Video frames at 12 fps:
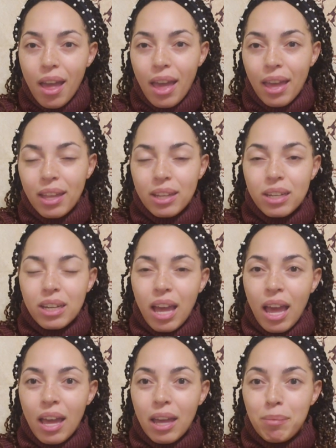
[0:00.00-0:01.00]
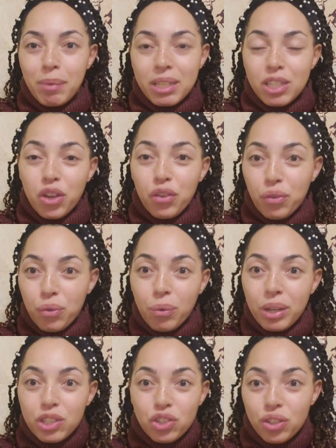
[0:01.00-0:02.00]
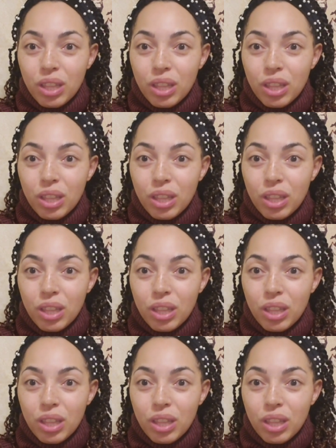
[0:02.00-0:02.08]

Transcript: and I myself wish